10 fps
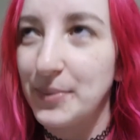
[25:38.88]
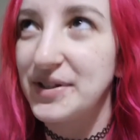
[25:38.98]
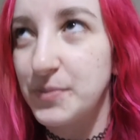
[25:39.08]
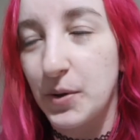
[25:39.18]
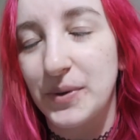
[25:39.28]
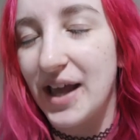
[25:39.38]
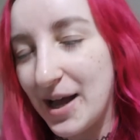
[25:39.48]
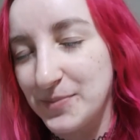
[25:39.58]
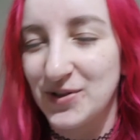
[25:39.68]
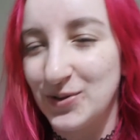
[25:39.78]
happened is Poppy
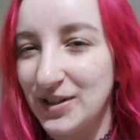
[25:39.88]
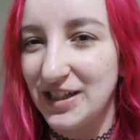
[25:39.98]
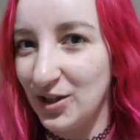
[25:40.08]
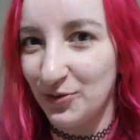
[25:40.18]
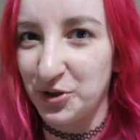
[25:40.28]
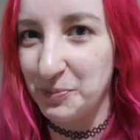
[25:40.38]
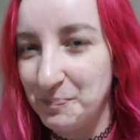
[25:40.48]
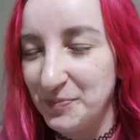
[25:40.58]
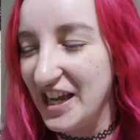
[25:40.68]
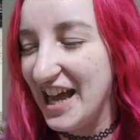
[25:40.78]
absolutely loved
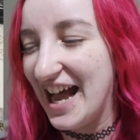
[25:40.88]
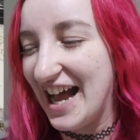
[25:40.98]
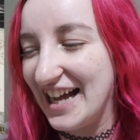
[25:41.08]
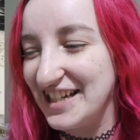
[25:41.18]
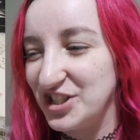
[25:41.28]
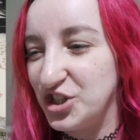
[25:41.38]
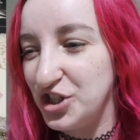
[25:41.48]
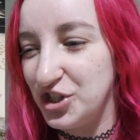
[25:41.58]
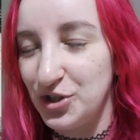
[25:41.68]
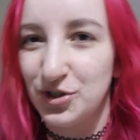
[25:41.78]
them. And
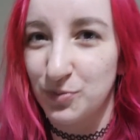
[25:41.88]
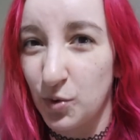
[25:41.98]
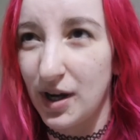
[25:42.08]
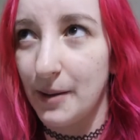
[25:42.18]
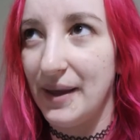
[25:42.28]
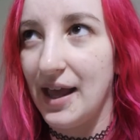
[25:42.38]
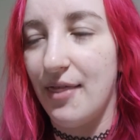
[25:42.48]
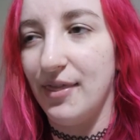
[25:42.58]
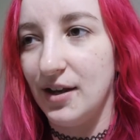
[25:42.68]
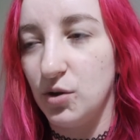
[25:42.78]
she chewed them quite a bit,
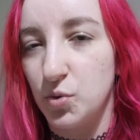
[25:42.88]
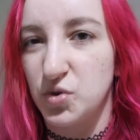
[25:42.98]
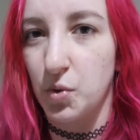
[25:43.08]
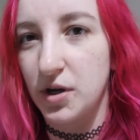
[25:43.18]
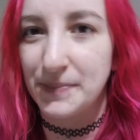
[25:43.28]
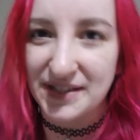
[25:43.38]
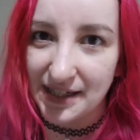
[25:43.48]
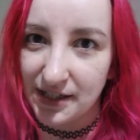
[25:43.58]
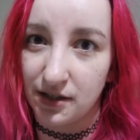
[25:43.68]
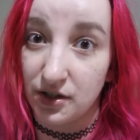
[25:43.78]
and then there was one in
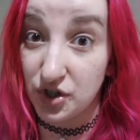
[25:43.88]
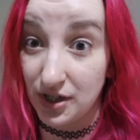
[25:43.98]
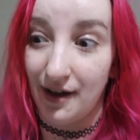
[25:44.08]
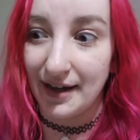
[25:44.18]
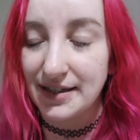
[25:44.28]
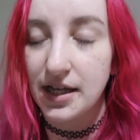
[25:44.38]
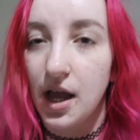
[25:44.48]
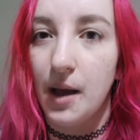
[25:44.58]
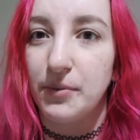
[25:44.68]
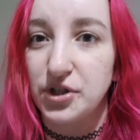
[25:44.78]
particular that she liked,
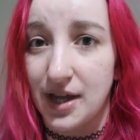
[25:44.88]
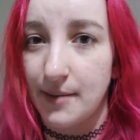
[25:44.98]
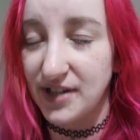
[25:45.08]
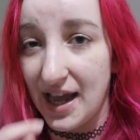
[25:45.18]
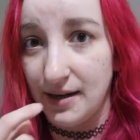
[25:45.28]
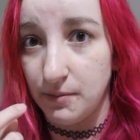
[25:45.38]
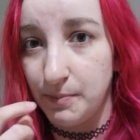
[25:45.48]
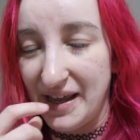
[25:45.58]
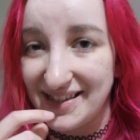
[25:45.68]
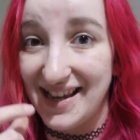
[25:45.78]
but she kept getting
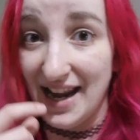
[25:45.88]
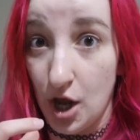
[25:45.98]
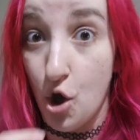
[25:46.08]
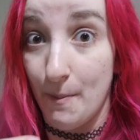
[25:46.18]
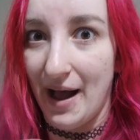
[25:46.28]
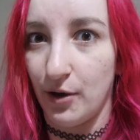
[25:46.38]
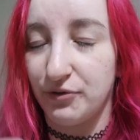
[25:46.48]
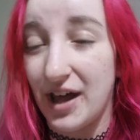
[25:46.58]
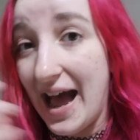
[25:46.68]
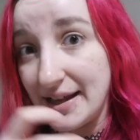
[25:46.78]
bits in her
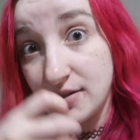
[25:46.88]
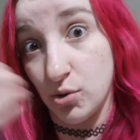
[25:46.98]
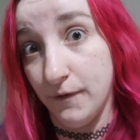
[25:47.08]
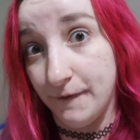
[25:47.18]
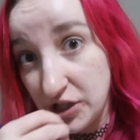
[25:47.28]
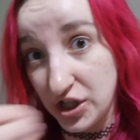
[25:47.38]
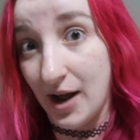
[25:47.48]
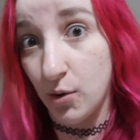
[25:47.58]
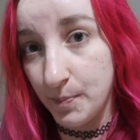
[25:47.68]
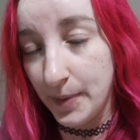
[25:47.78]
mouth that I had to sort of fish
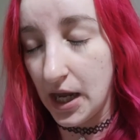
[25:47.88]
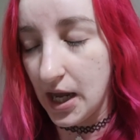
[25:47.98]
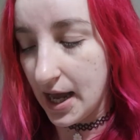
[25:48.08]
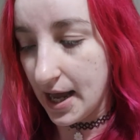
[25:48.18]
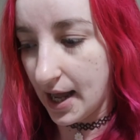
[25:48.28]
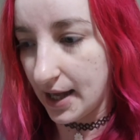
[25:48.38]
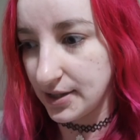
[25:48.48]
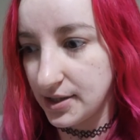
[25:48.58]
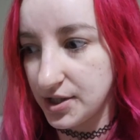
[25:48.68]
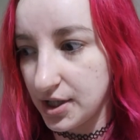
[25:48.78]
out,
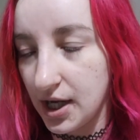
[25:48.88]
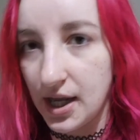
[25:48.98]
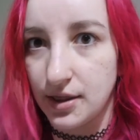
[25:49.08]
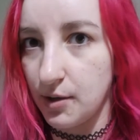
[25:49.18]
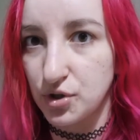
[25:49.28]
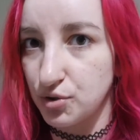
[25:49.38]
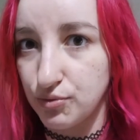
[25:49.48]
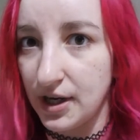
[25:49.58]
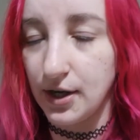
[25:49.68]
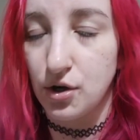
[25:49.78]
and they were
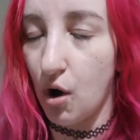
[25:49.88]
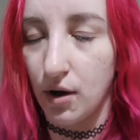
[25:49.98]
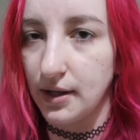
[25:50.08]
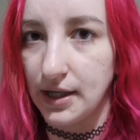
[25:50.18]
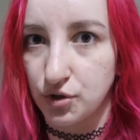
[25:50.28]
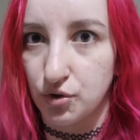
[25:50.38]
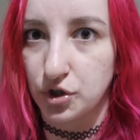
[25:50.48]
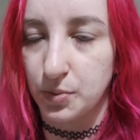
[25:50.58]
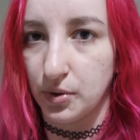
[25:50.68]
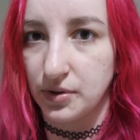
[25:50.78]
just really not
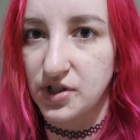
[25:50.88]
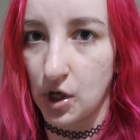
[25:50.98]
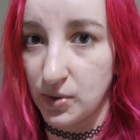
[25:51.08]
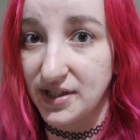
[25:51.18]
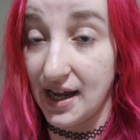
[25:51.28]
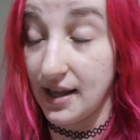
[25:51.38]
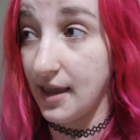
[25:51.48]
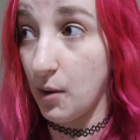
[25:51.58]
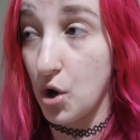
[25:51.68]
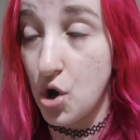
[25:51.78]
indestructible, shall we say.
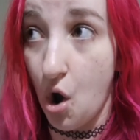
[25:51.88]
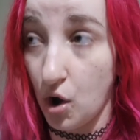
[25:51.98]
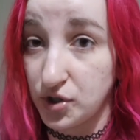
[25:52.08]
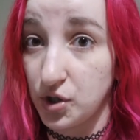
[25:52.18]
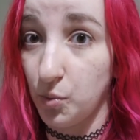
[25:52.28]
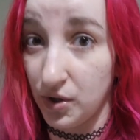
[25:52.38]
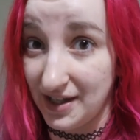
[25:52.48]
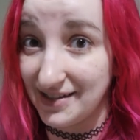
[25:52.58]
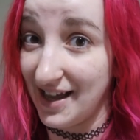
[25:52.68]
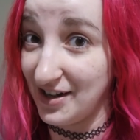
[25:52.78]
They were not what
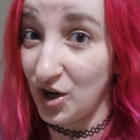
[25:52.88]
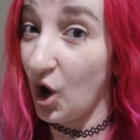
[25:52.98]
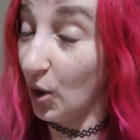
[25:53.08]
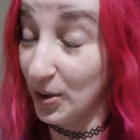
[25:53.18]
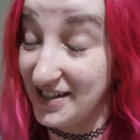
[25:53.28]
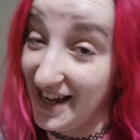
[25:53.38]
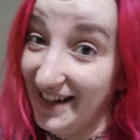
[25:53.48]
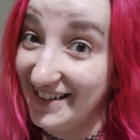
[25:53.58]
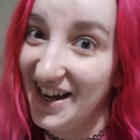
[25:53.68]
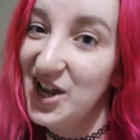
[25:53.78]
they said on the
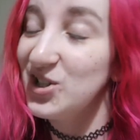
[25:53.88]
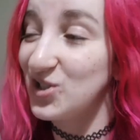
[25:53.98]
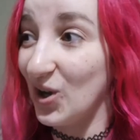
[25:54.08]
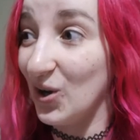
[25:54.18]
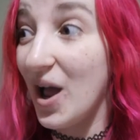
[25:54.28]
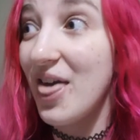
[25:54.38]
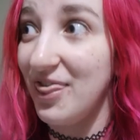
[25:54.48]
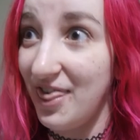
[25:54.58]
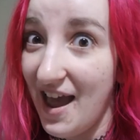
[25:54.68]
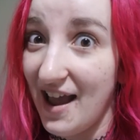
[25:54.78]
tin, so
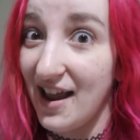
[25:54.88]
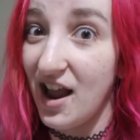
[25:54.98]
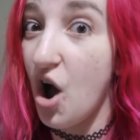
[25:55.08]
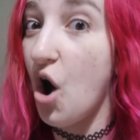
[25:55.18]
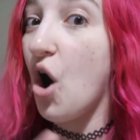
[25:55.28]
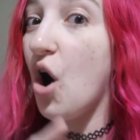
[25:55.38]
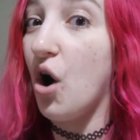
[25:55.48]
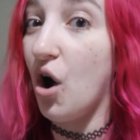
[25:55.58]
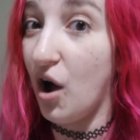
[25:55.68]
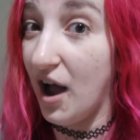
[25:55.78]
they
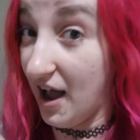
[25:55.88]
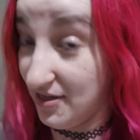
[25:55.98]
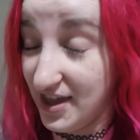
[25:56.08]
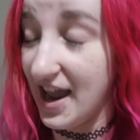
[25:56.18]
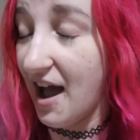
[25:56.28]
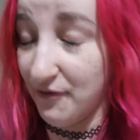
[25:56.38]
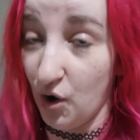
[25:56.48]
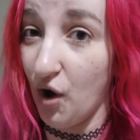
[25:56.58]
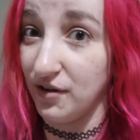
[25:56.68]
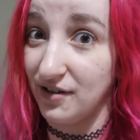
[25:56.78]
have
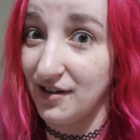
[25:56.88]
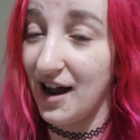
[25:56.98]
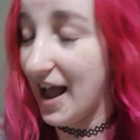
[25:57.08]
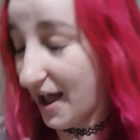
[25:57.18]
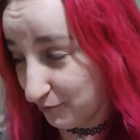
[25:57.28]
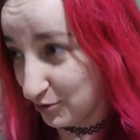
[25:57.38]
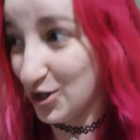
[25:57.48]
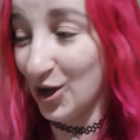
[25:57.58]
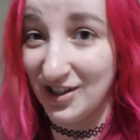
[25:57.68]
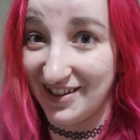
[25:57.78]
gone. I have
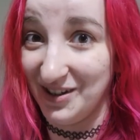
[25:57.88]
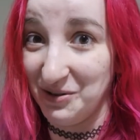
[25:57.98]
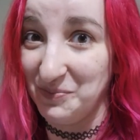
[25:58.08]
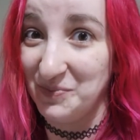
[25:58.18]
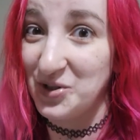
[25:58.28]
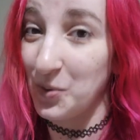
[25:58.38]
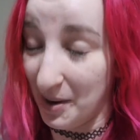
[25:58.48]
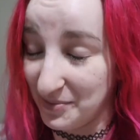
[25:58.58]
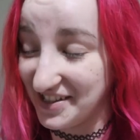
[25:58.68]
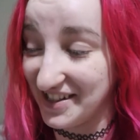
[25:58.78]
returned them to
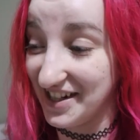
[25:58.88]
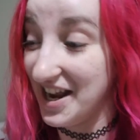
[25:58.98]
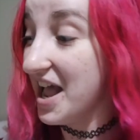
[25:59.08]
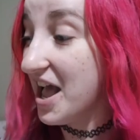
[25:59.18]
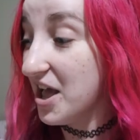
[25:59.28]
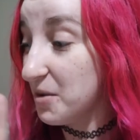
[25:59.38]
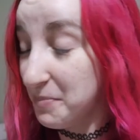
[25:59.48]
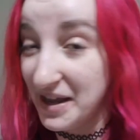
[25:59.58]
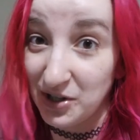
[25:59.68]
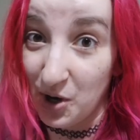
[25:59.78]
Amazon.
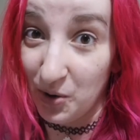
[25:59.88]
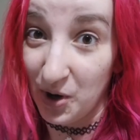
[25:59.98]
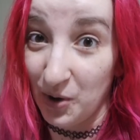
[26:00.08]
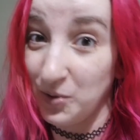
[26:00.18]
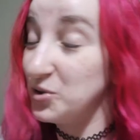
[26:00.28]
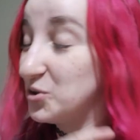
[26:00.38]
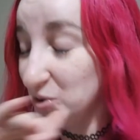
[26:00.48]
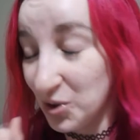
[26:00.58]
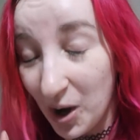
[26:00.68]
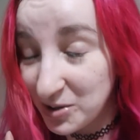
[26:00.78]
Big no-no,
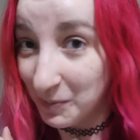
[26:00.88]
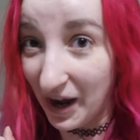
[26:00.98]
do not